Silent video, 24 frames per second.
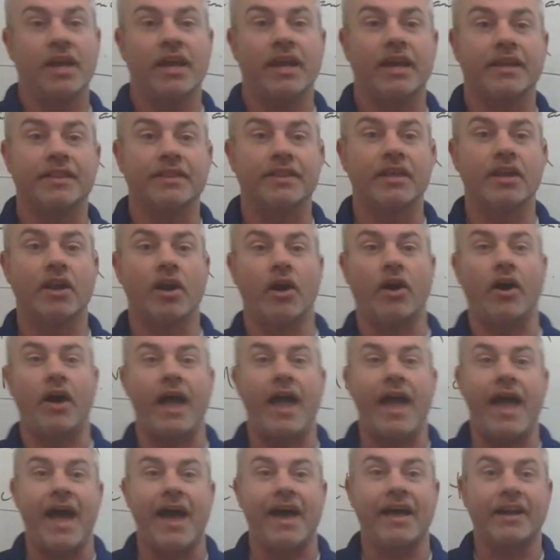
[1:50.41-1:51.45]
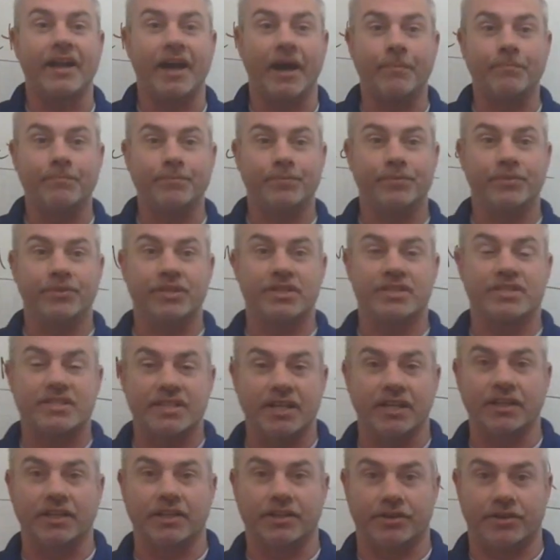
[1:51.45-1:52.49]
and then I'll add up the
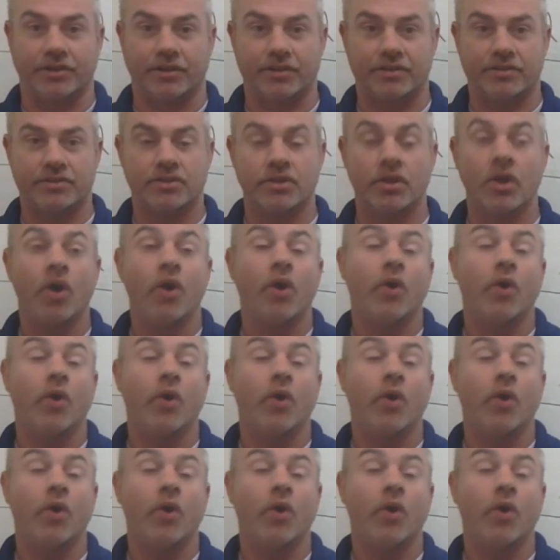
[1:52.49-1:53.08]
cylinders.